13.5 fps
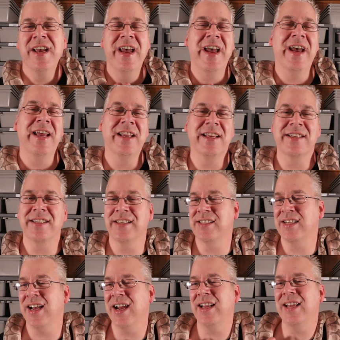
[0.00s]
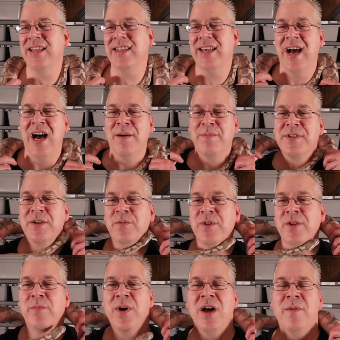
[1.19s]
And it's, it's kind of like the opposite with
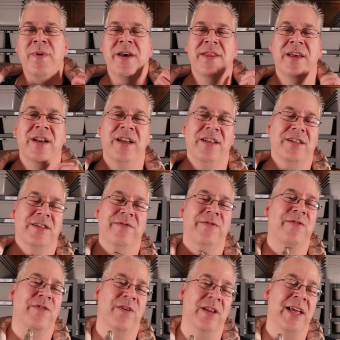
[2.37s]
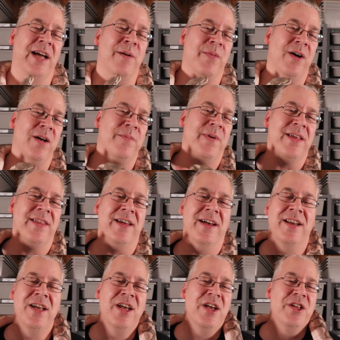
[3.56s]
a ball python. For, like a ball
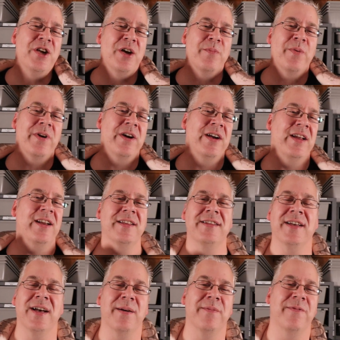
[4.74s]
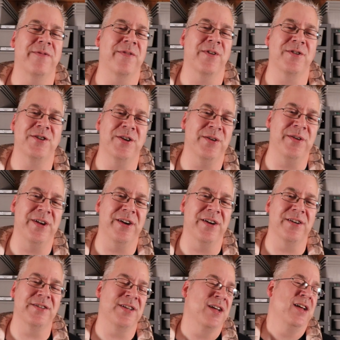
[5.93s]
python, you can put it in a tub for two
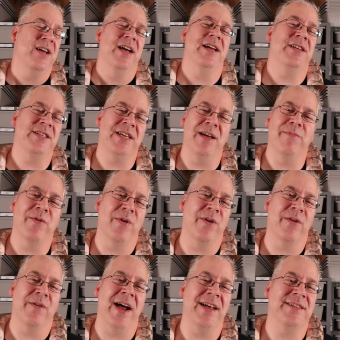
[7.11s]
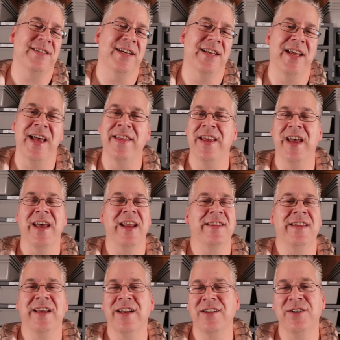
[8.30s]
years and just keep throwing rats in and then at
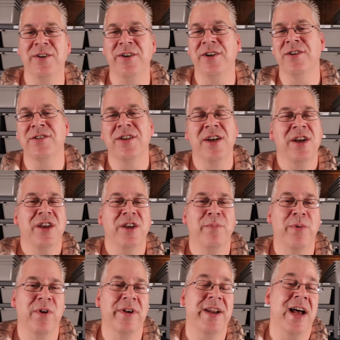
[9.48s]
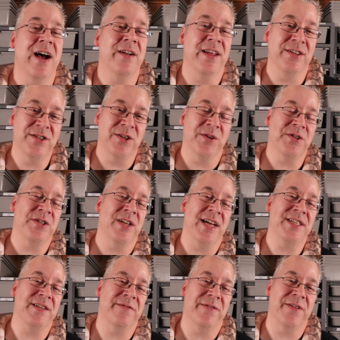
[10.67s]
the end of two years, you pull it out and
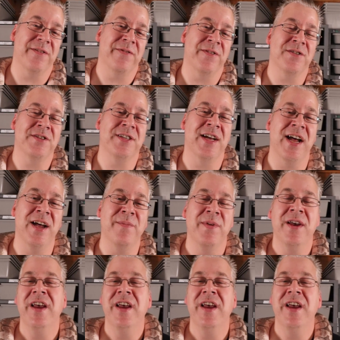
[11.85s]
socialize it for the first time